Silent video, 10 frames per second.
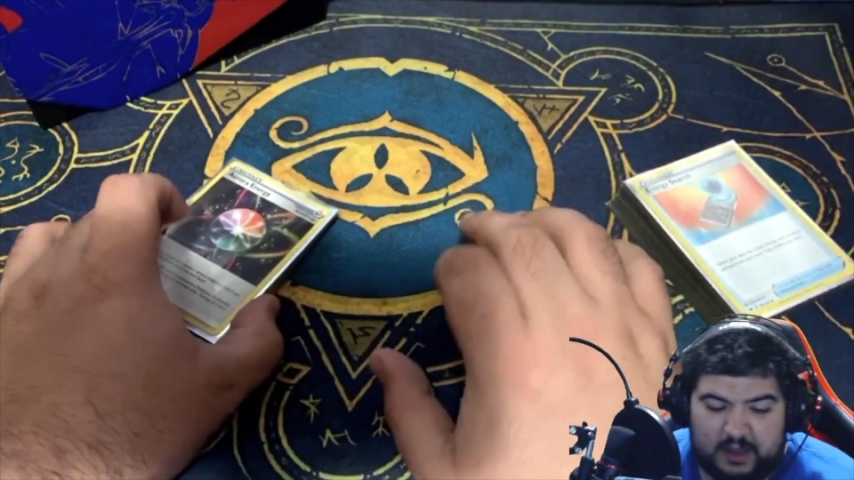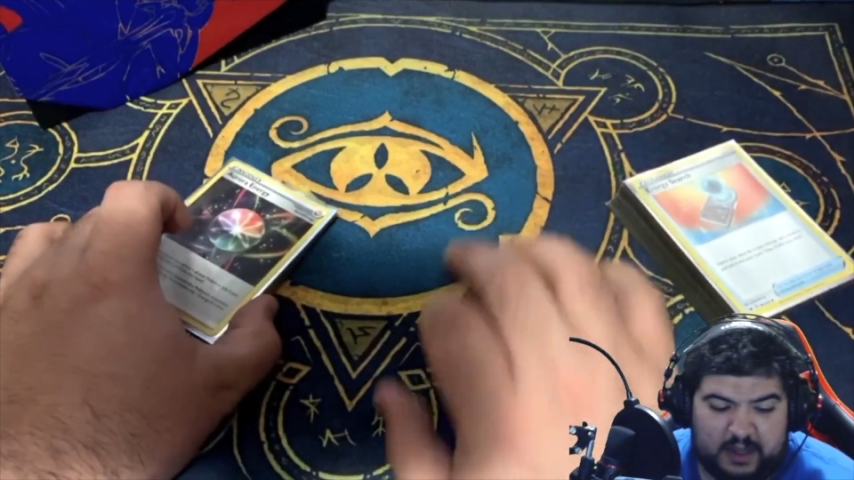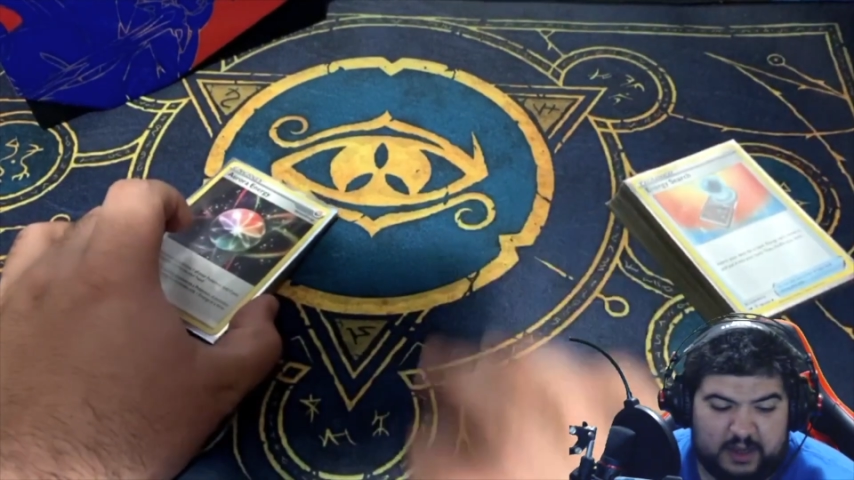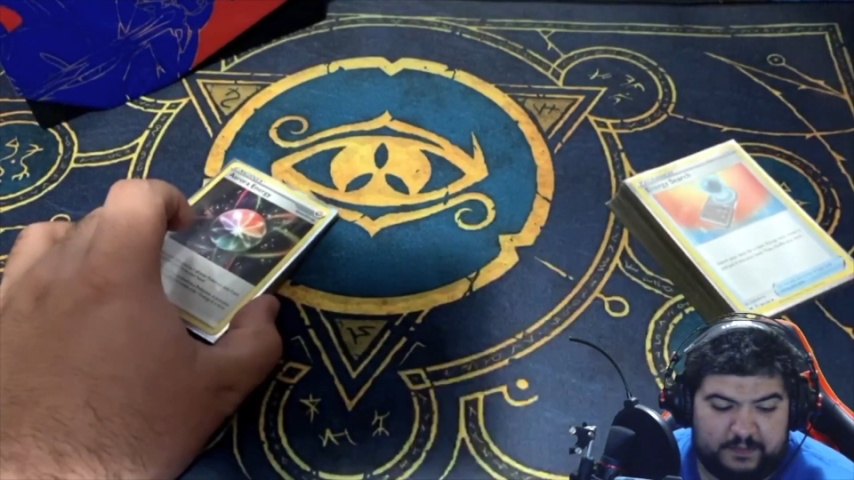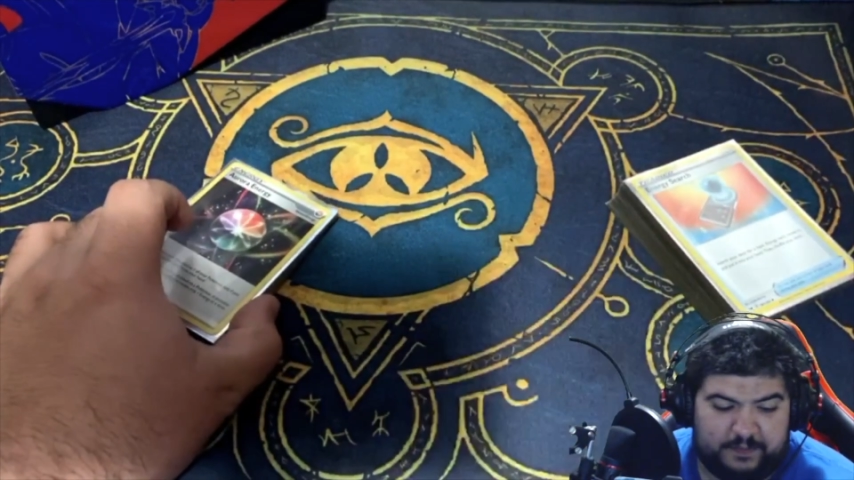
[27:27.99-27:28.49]

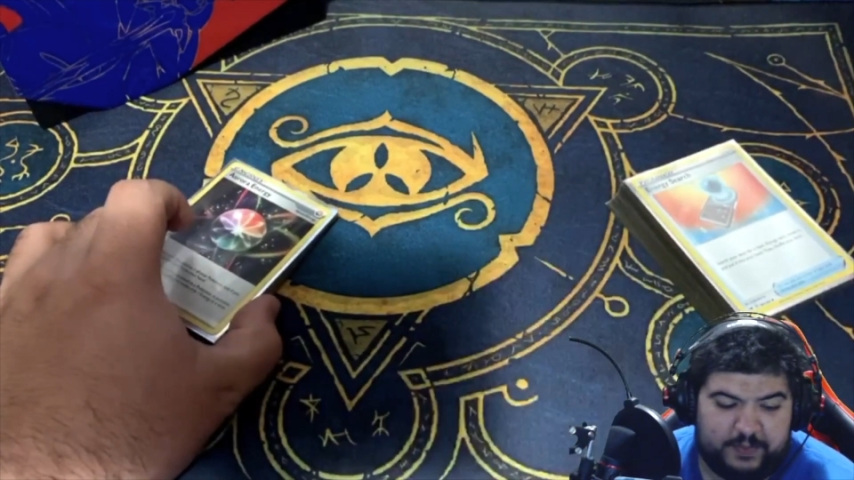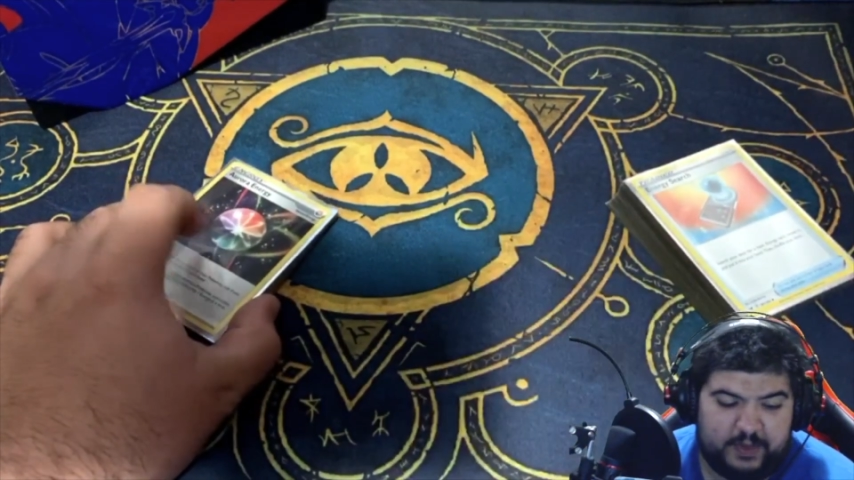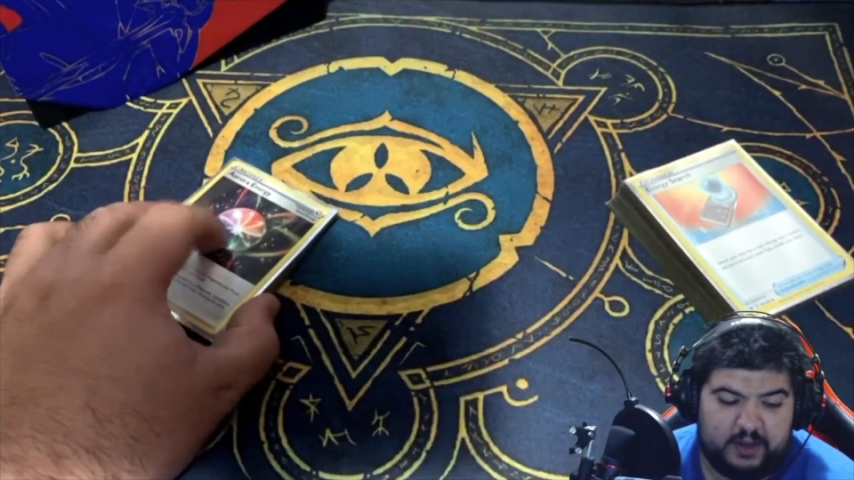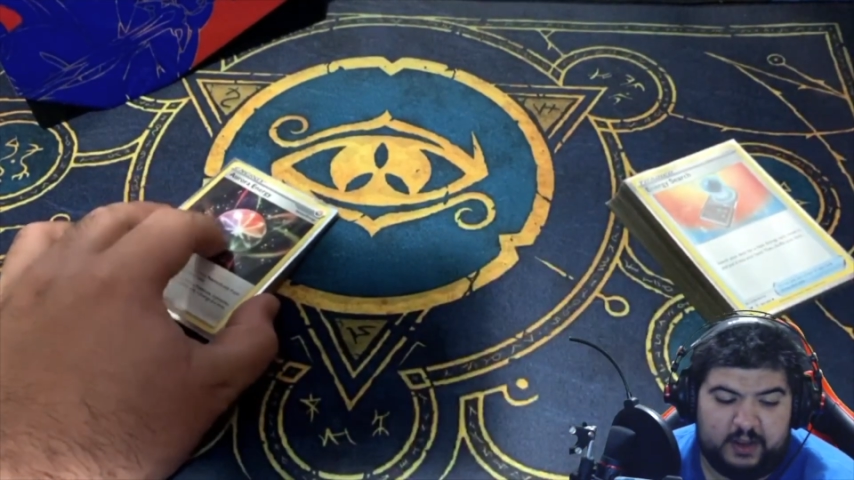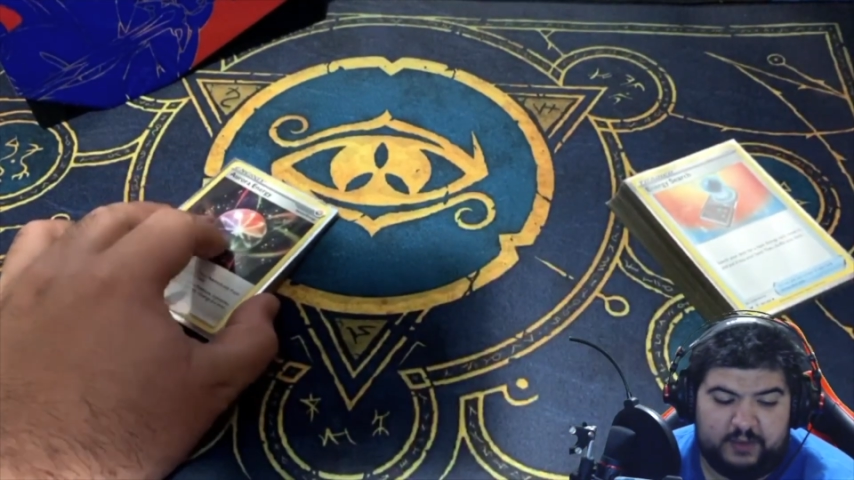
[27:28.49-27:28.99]

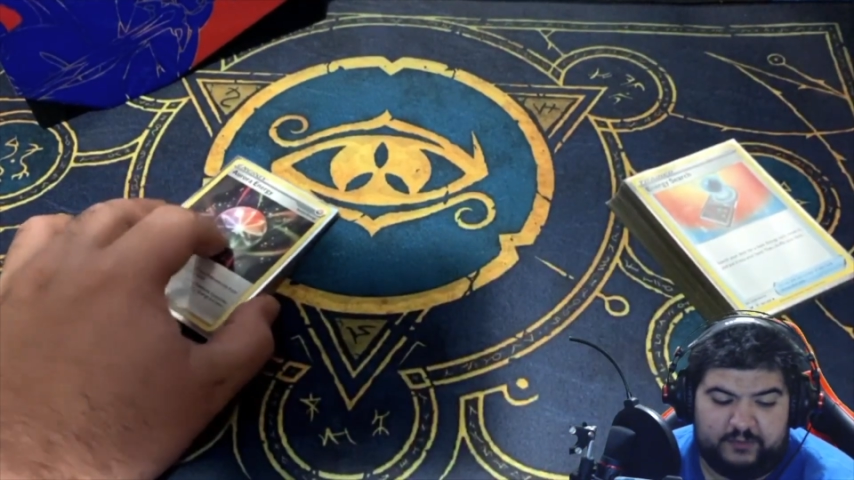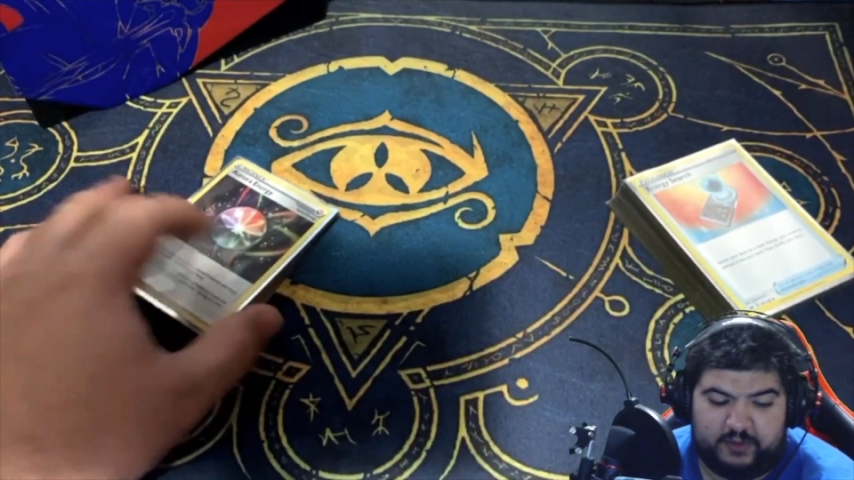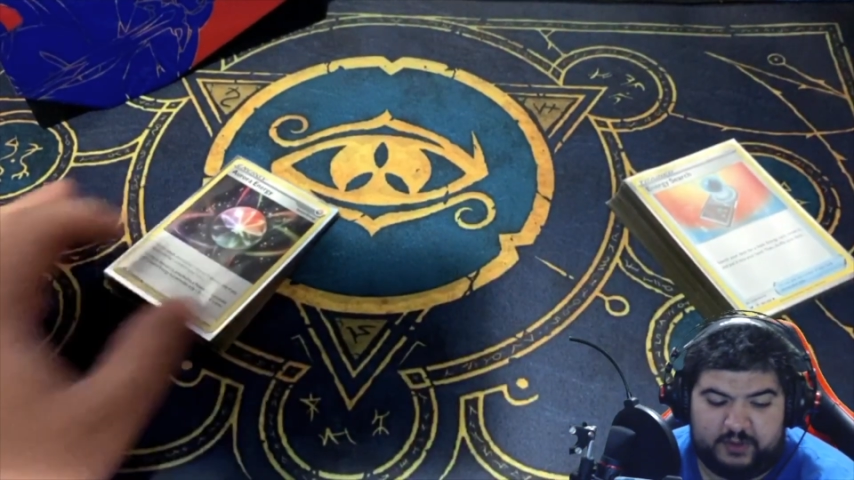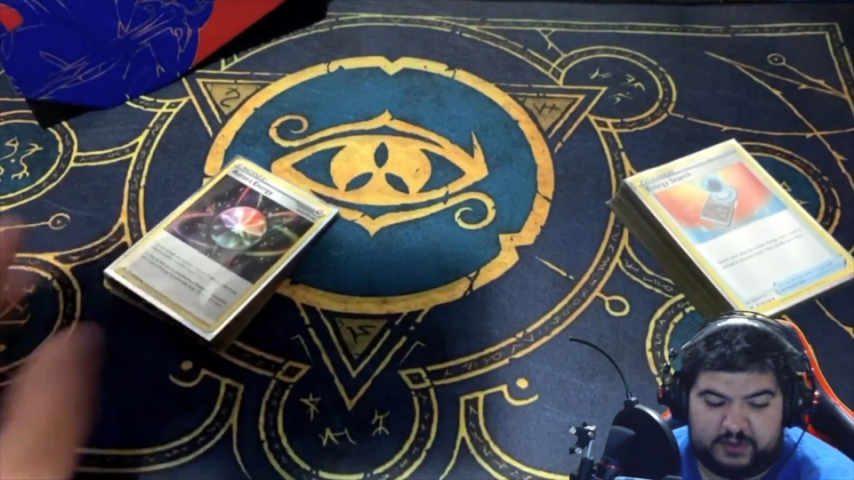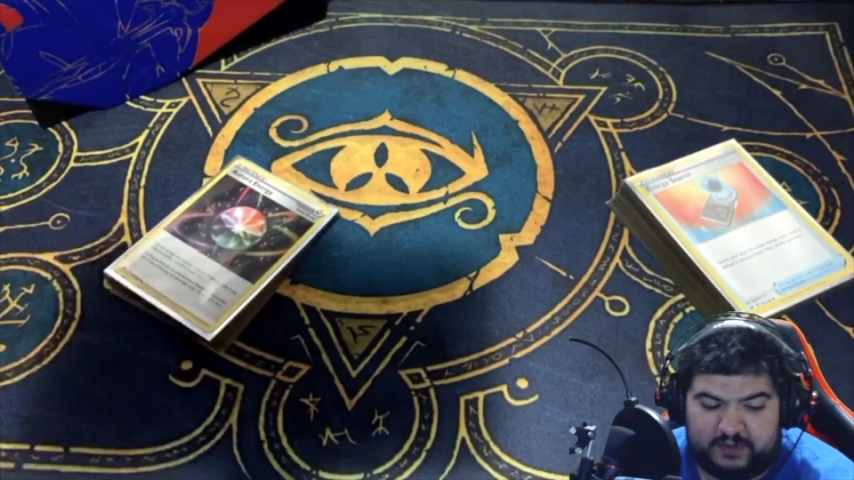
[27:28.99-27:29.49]
For those of